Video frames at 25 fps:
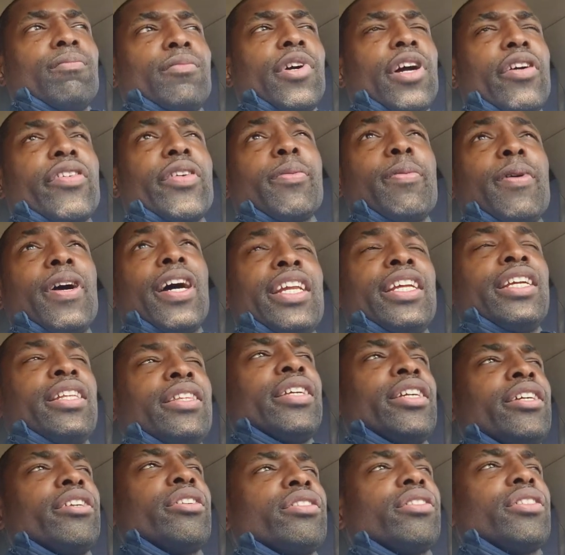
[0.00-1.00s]
Everybody in
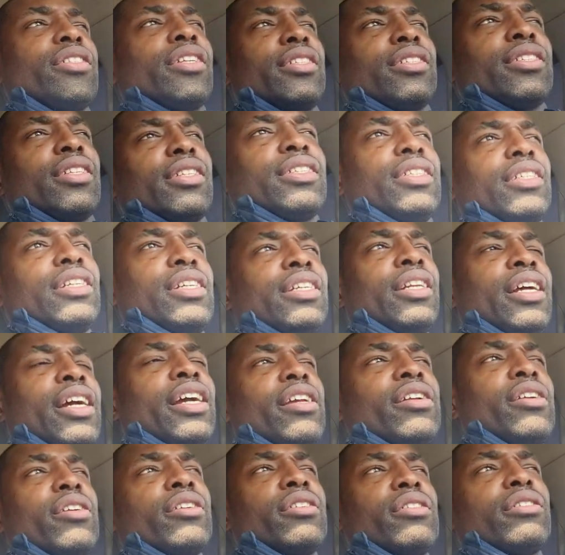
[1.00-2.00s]
there says that the
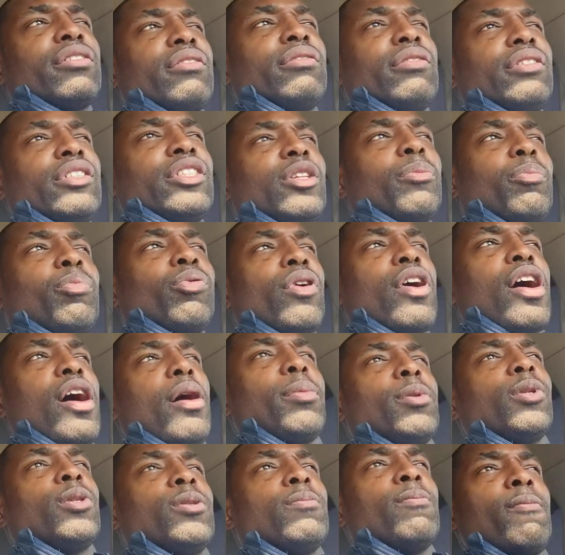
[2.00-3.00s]
igniter is the
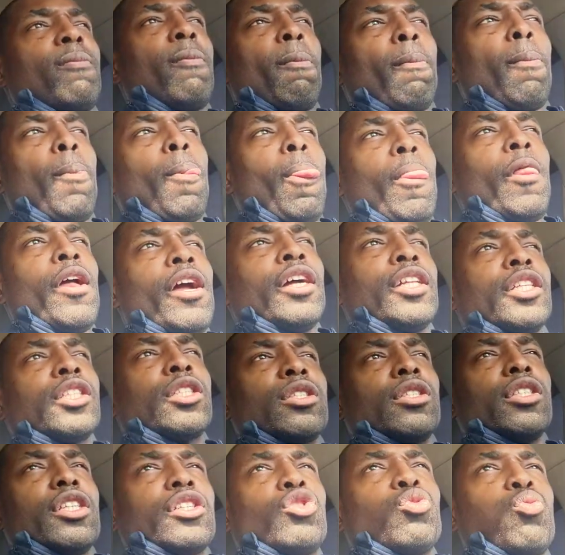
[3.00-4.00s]
problem.
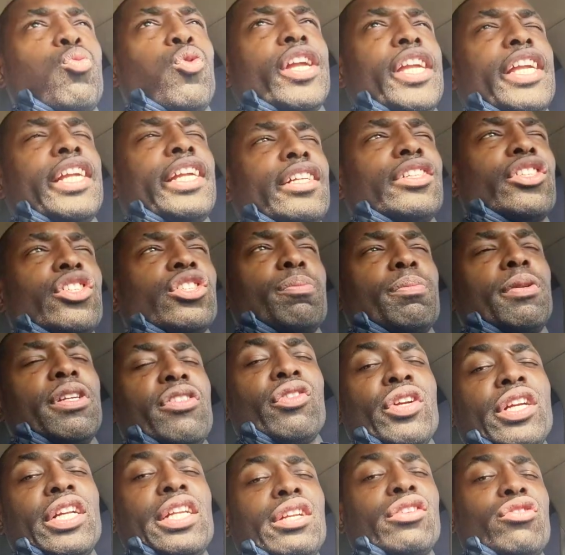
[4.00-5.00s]
It's weak. It should be
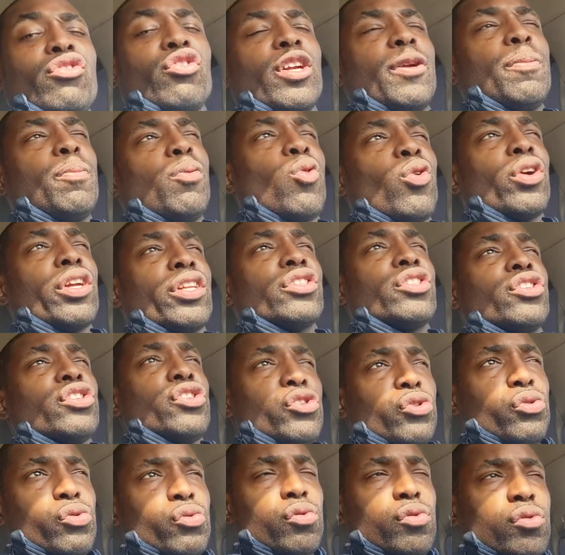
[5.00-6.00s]
reading
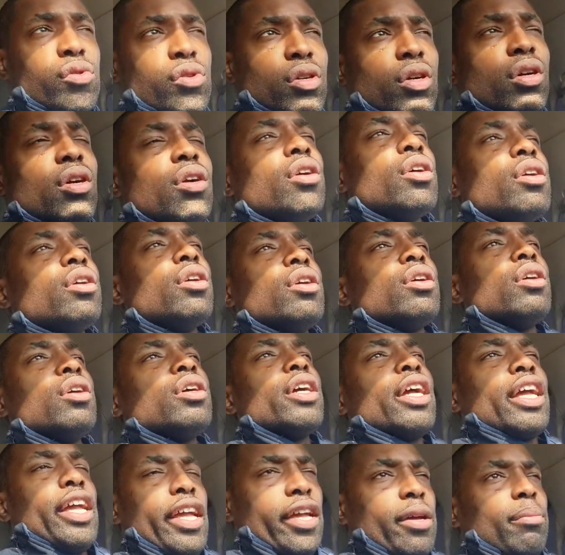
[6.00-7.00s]

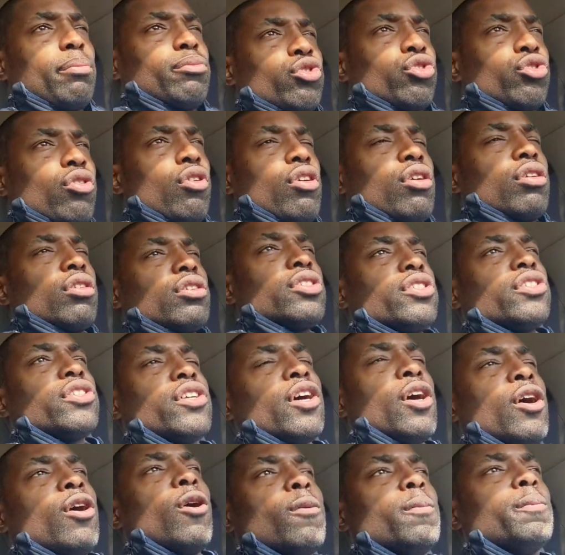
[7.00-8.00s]
3.2 amp draw.
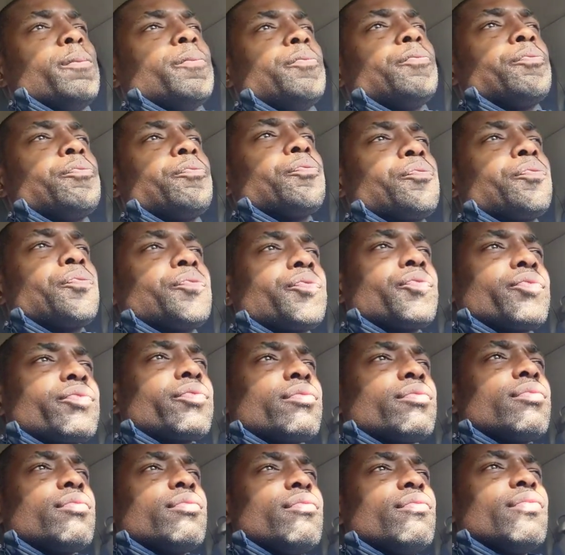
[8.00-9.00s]
So
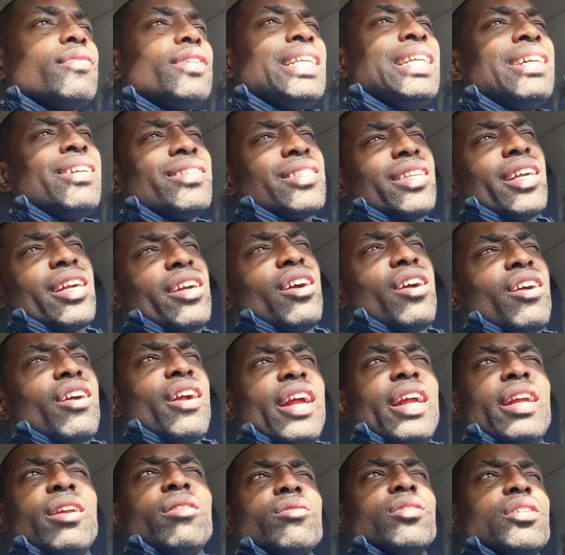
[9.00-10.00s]
I was like, all
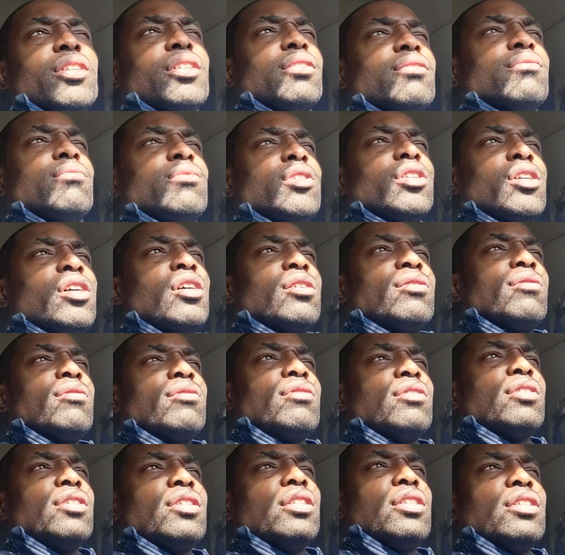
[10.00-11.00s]
right, well,
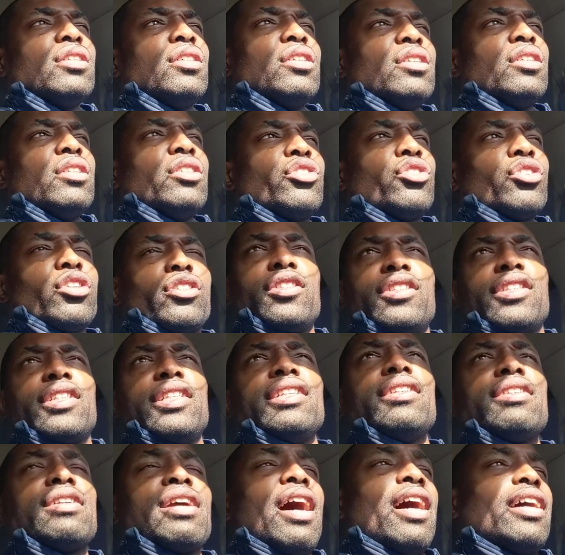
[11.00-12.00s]
trust that
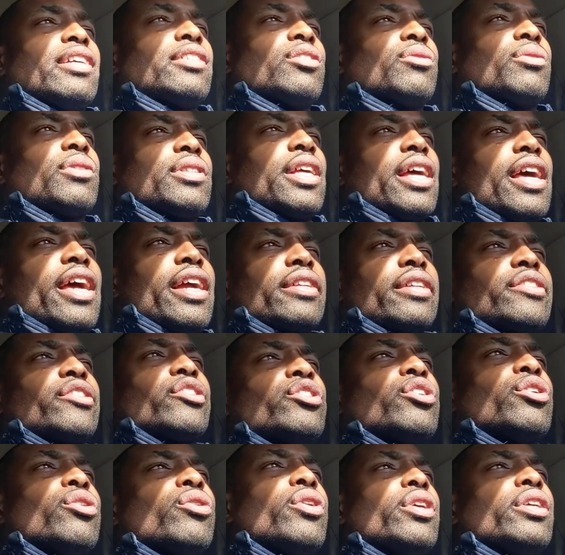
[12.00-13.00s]
these guys know what the heck they're
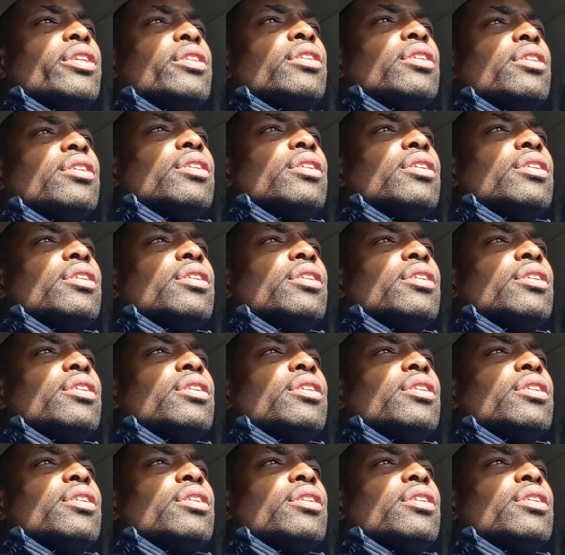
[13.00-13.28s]
doing.